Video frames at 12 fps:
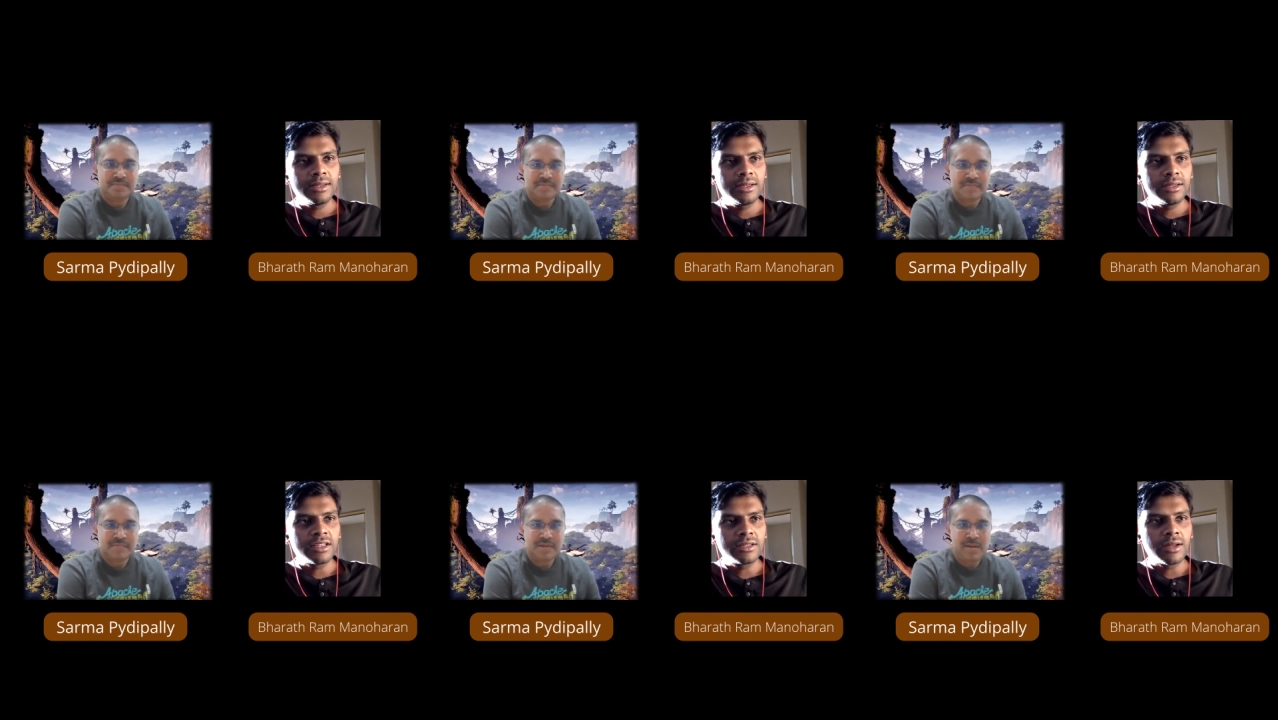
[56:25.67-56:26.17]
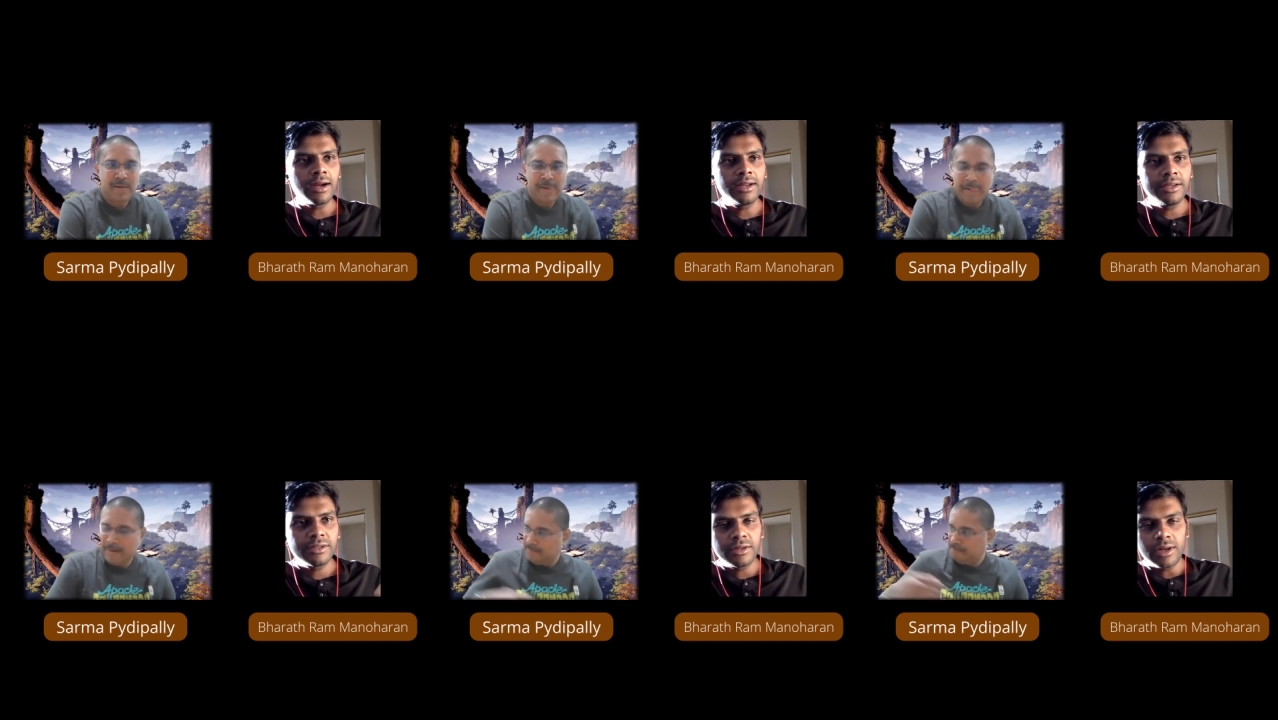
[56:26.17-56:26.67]
Speaker 1: it's not
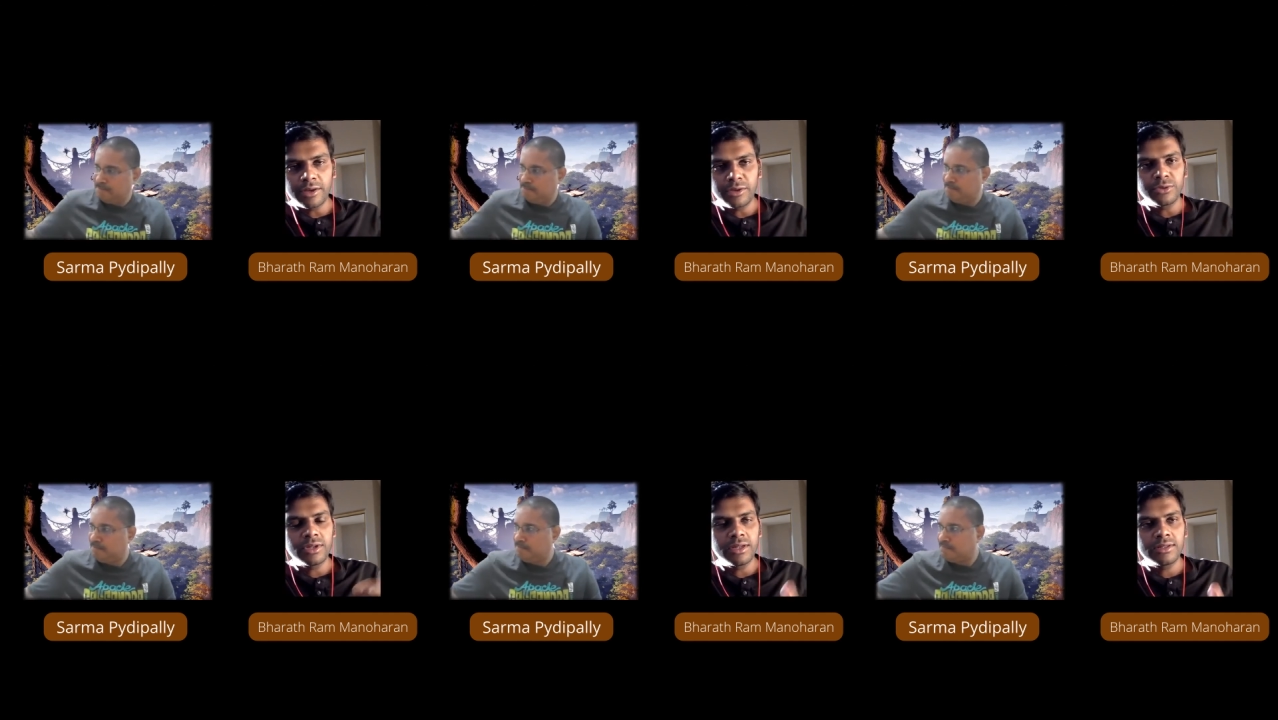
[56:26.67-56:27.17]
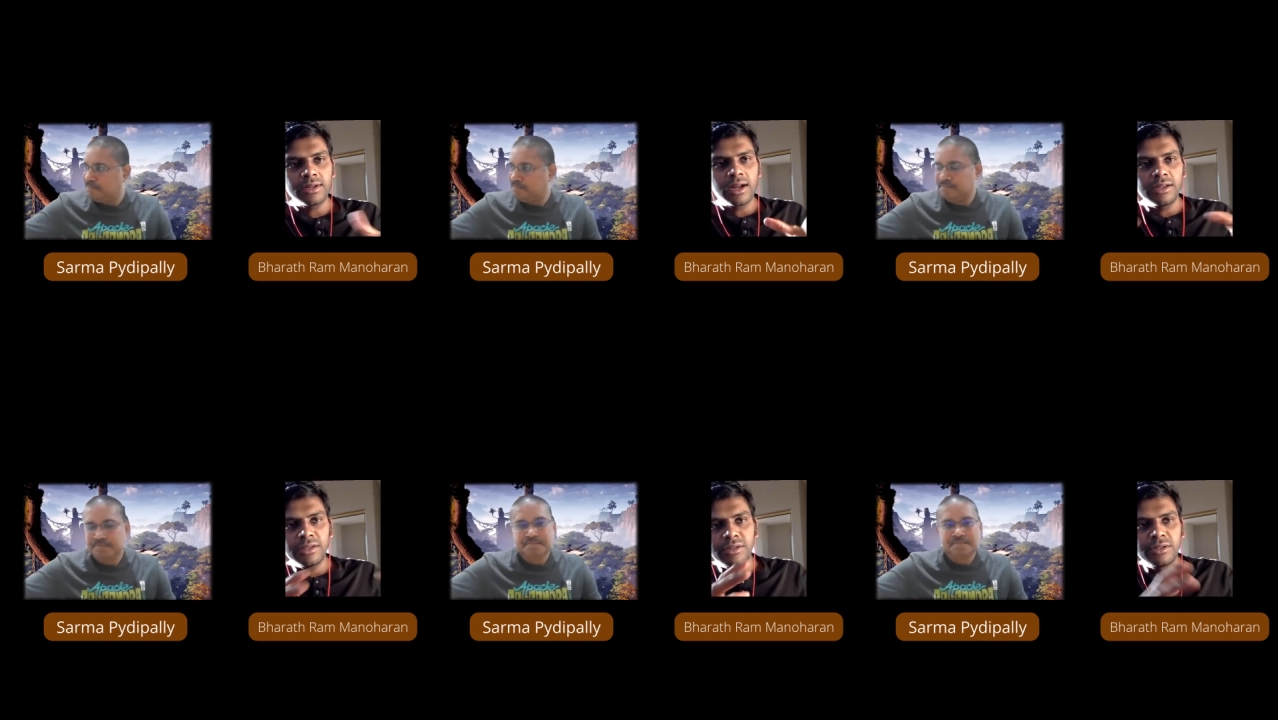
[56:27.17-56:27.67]
easy like you said it's
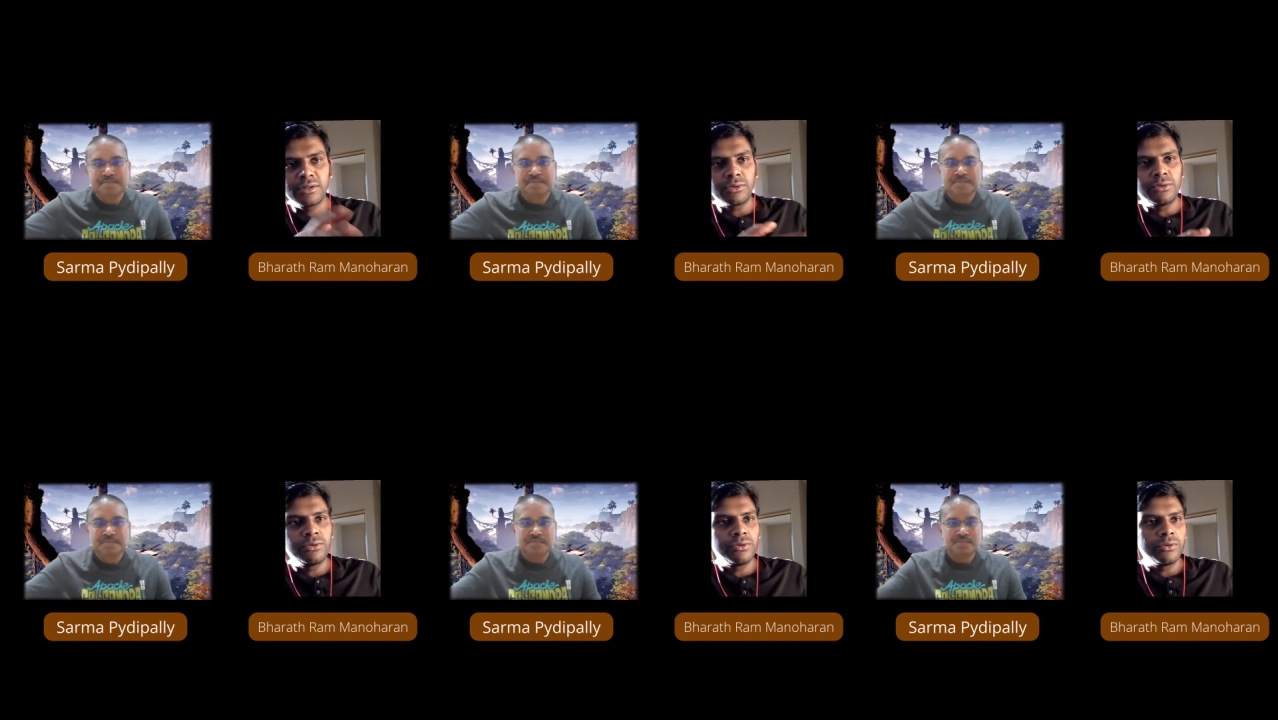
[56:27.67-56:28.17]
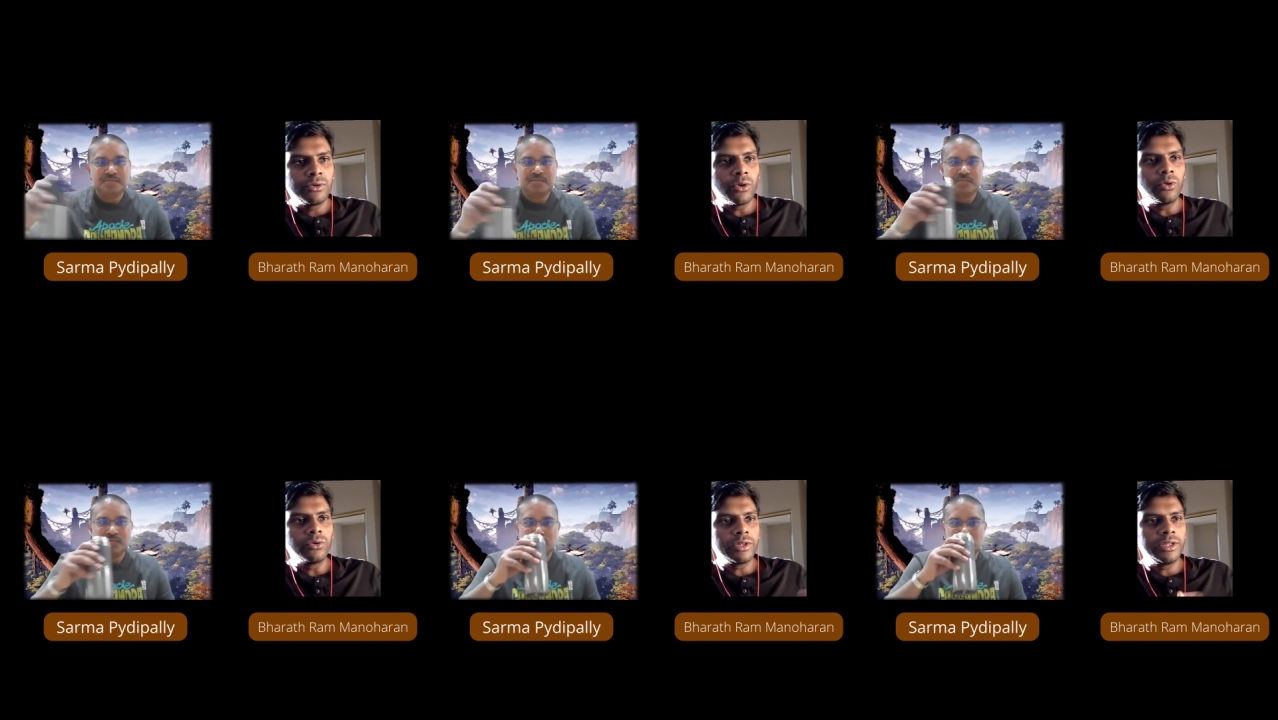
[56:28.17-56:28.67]
not easy to go
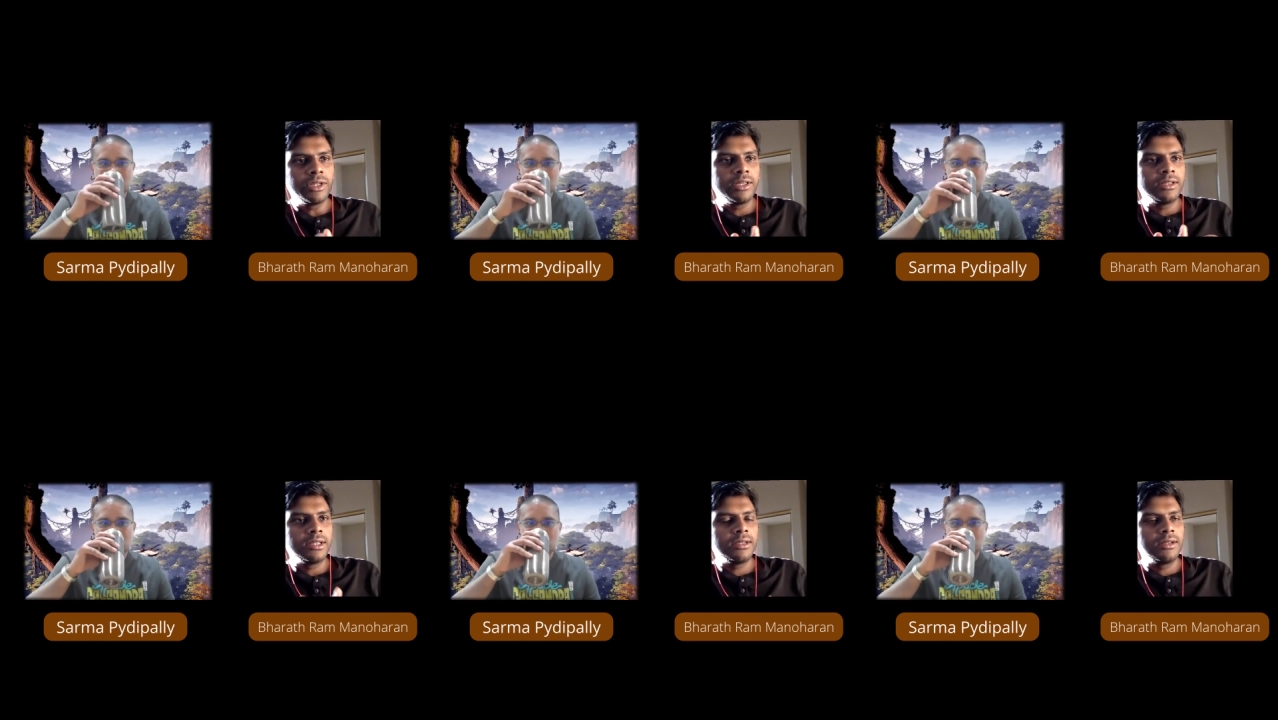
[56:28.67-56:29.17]
read